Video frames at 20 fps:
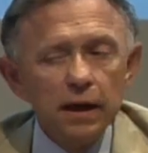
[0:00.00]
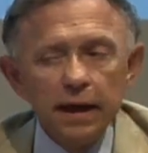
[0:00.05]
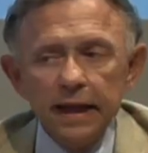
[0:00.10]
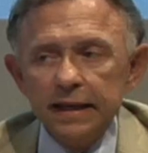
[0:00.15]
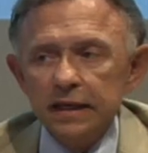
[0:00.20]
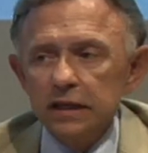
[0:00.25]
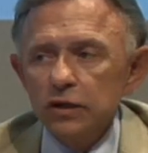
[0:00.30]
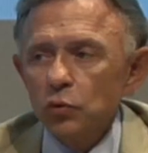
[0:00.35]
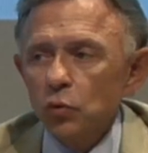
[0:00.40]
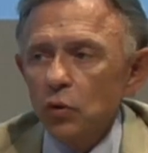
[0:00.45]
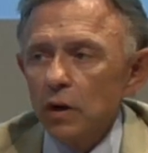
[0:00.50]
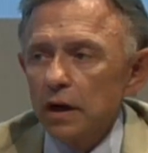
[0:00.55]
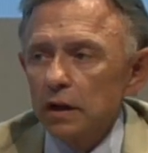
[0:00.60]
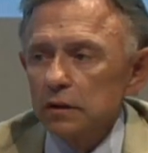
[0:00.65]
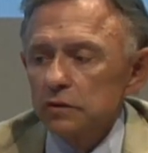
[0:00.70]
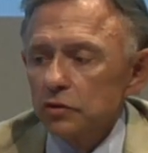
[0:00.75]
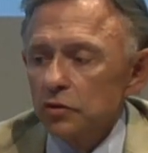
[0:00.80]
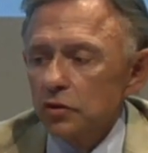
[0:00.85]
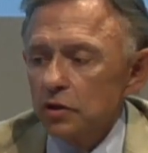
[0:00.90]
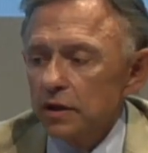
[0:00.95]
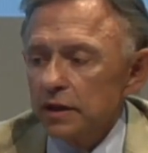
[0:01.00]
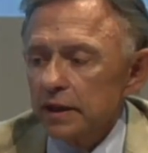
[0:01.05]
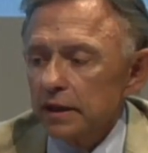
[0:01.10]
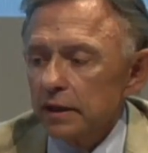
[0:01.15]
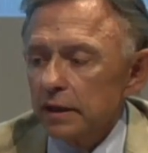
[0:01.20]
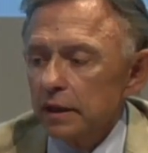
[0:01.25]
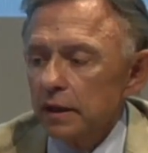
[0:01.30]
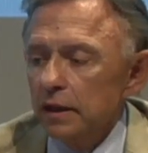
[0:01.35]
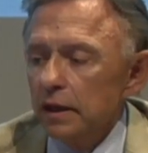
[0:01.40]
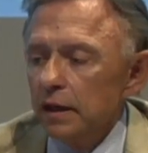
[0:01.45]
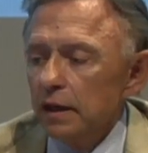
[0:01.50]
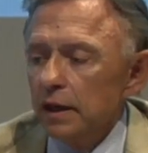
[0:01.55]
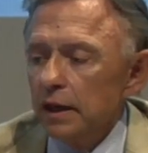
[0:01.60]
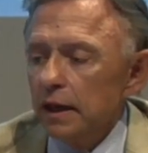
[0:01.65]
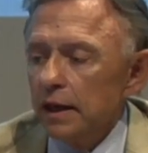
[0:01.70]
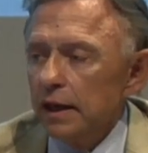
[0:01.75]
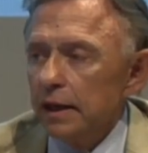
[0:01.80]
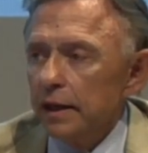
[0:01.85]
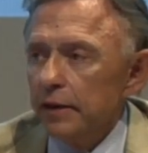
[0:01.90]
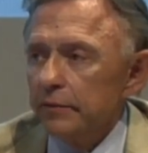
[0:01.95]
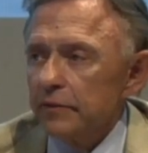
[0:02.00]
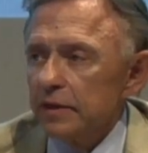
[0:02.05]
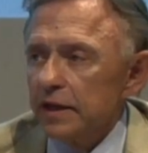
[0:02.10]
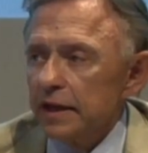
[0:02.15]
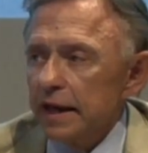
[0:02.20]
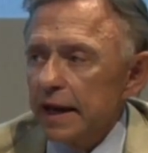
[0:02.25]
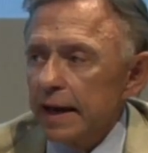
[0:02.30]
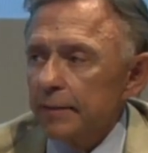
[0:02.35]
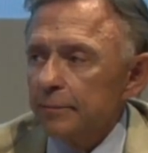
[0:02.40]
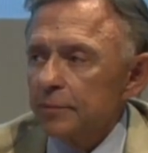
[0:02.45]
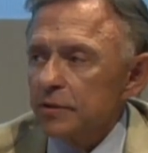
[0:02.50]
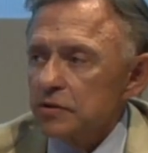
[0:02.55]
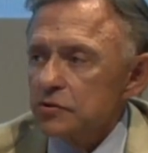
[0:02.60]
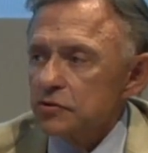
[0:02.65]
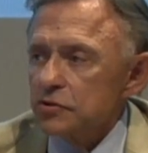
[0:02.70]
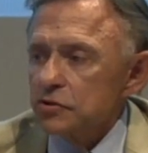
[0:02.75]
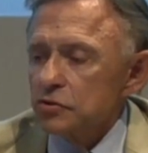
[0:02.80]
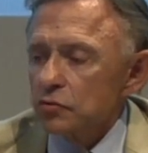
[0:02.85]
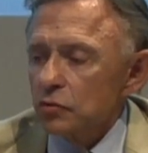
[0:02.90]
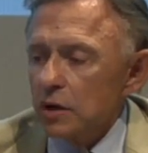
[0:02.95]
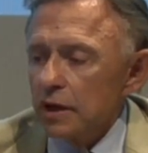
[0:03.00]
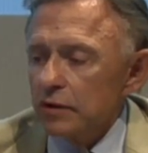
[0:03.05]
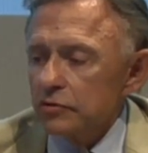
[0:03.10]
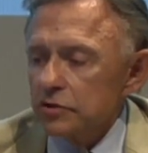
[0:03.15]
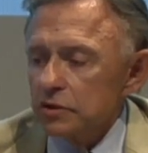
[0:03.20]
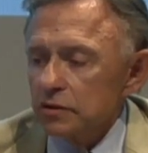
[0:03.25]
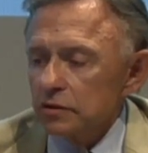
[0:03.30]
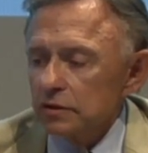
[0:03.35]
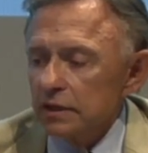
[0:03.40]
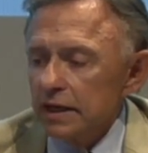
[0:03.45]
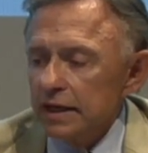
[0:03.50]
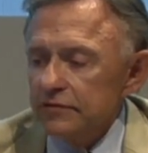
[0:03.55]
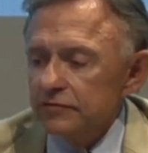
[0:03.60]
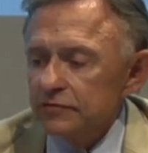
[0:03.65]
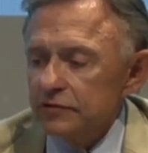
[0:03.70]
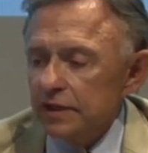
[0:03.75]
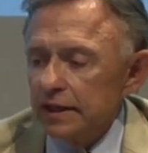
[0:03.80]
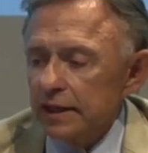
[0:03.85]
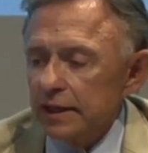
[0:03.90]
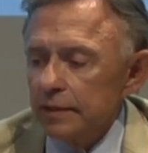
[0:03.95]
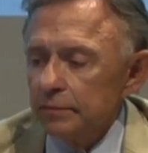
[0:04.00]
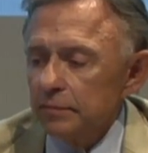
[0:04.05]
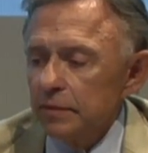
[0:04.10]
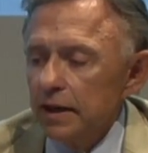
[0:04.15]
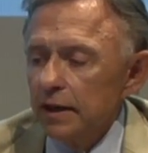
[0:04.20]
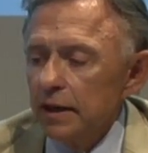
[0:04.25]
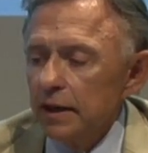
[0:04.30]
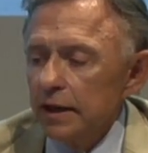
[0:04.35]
anywhere learning uh, that happens throughout your lifetime